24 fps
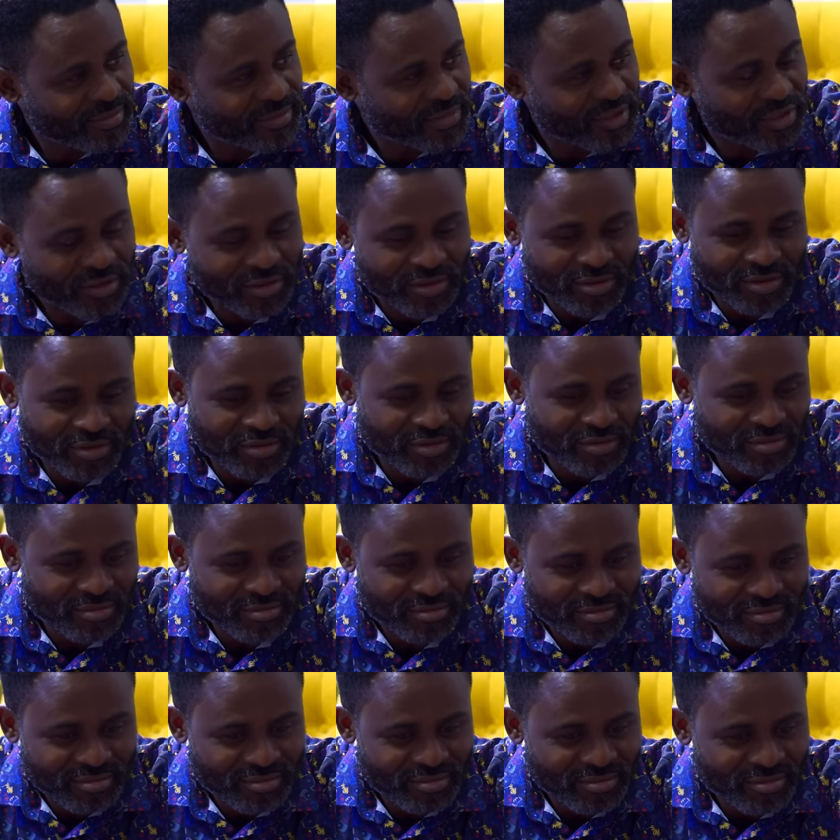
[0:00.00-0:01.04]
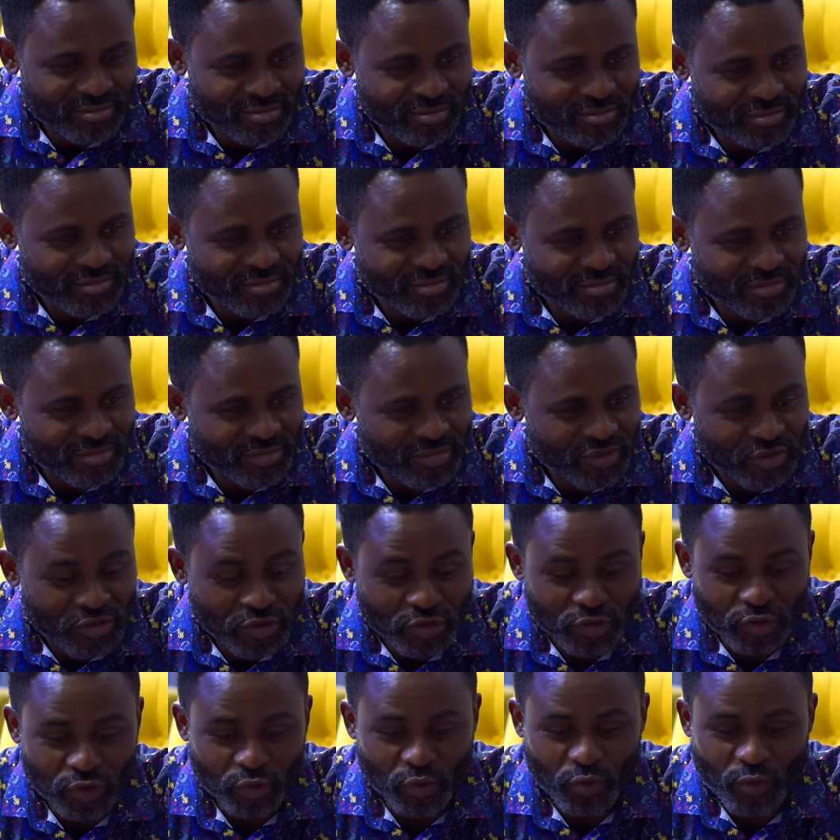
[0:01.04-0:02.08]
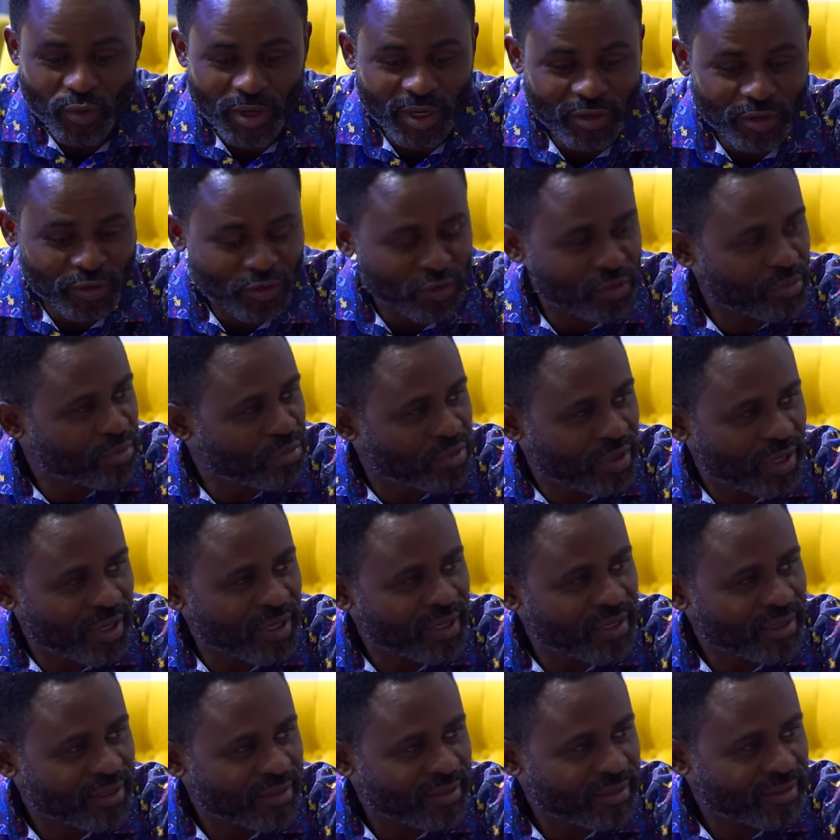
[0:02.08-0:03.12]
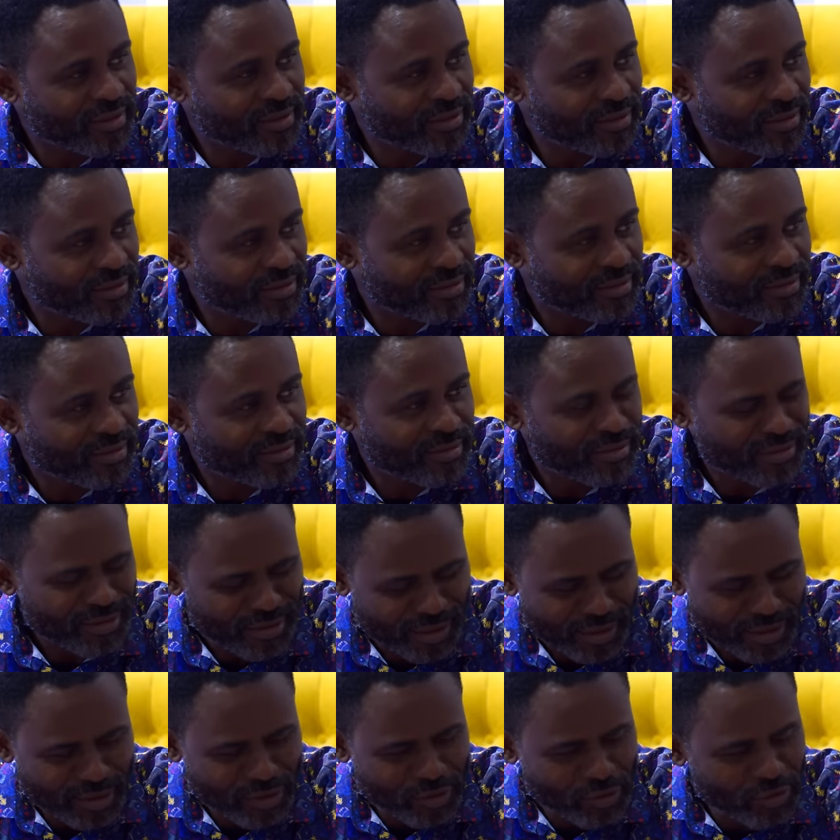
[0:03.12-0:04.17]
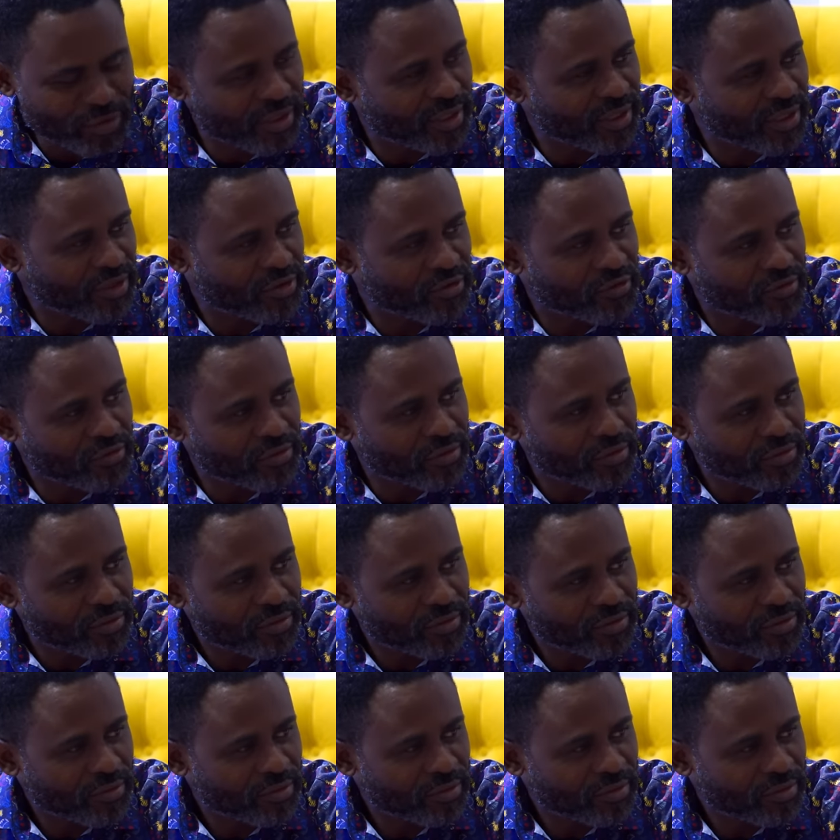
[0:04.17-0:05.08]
just swallow your pride and do the needful.